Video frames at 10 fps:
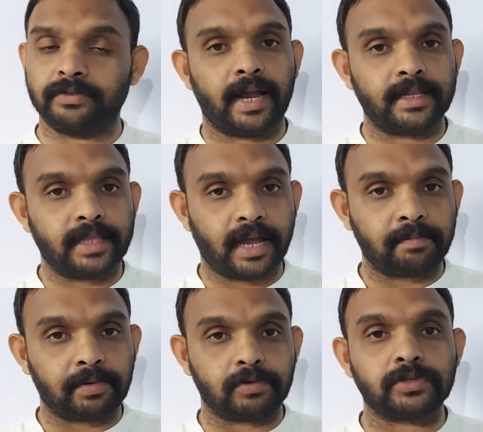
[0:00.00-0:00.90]
and
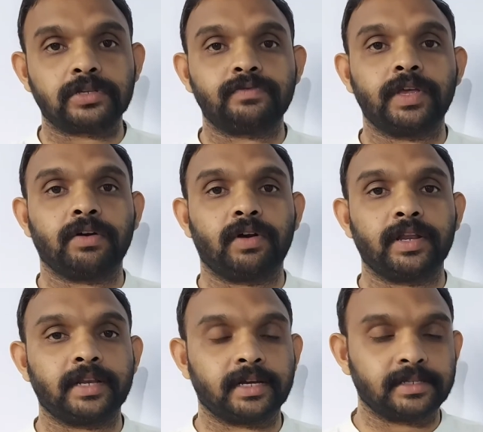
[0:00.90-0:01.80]
that process we call
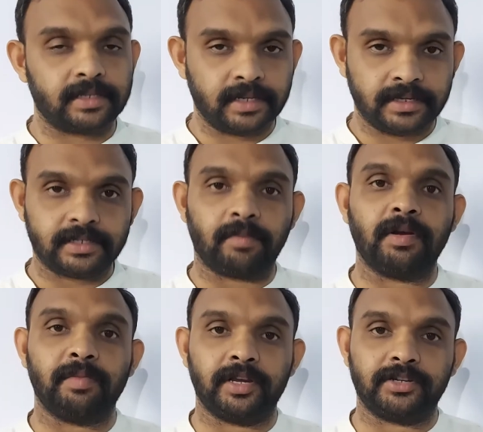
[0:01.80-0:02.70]
it as
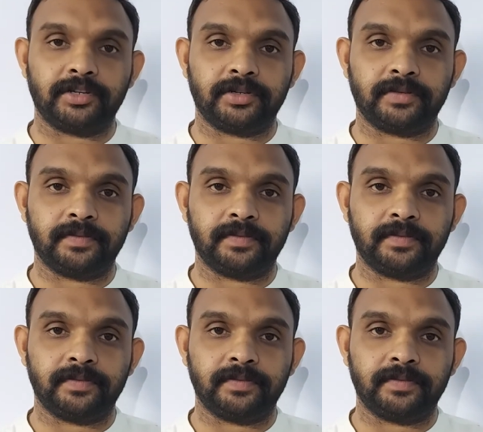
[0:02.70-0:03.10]
sublimation.